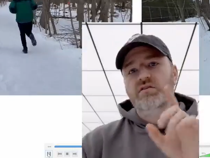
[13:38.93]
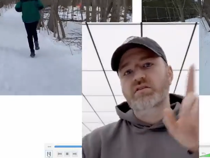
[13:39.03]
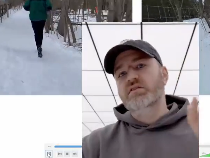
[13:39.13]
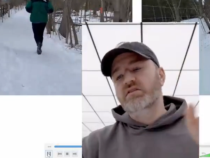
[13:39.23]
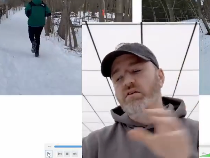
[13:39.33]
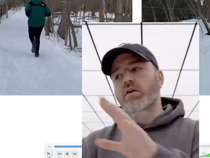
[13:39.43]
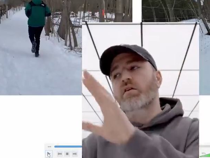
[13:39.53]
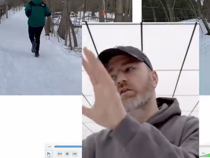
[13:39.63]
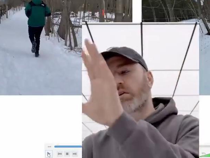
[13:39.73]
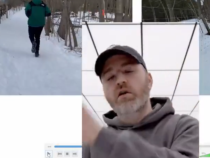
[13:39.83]

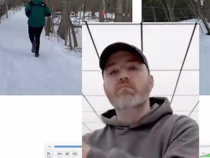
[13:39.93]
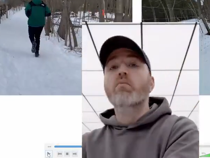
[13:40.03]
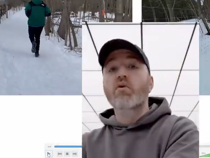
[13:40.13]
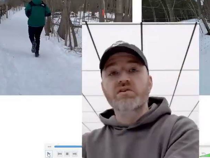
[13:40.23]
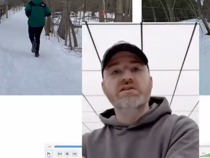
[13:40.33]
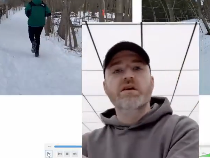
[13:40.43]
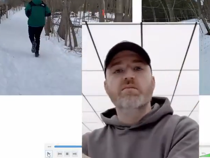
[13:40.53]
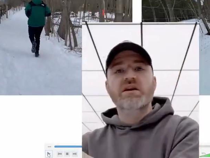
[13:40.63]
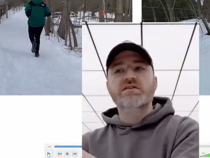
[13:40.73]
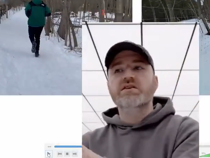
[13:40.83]
there are more
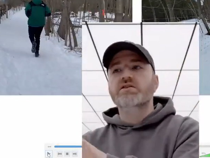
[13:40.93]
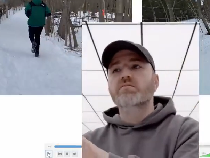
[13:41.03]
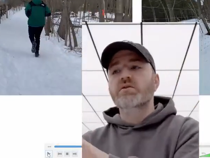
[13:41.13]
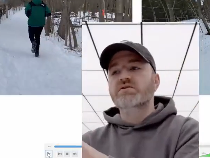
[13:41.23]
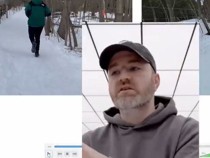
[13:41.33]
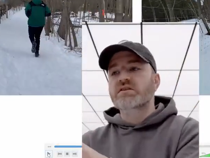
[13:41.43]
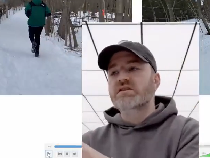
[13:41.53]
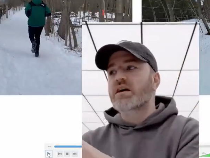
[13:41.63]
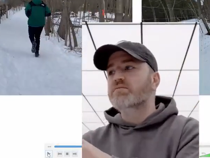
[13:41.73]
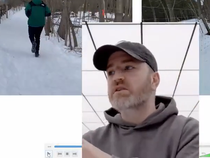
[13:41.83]
stabilization modes on the
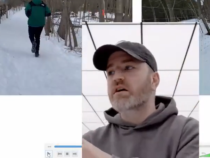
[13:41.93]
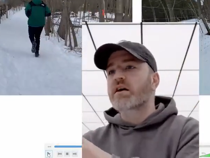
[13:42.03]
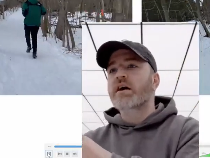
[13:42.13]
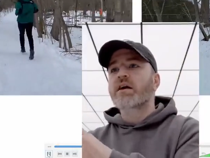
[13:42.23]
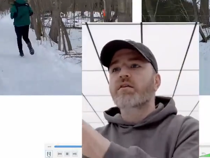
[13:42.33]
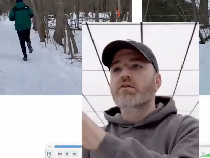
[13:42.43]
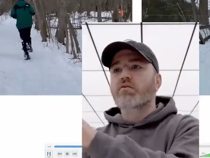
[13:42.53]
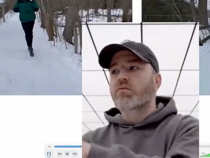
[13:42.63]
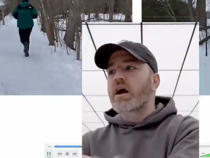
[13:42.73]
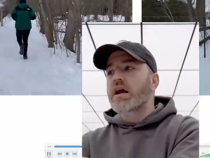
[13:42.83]
Samsung. The
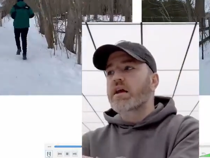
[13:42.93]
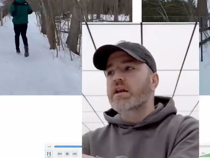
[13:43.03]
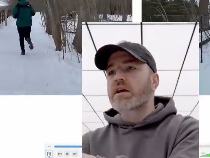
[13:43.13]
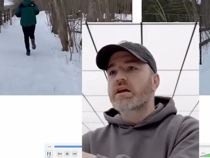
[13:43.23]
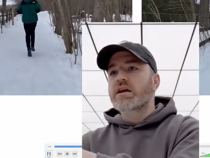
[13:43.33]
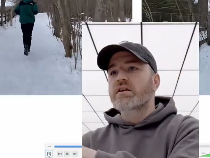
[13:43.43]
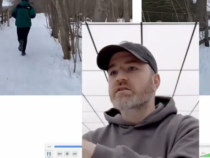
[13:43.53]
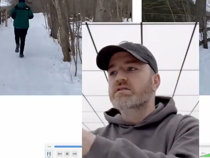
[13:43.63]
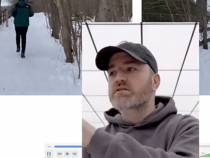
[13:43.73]
right is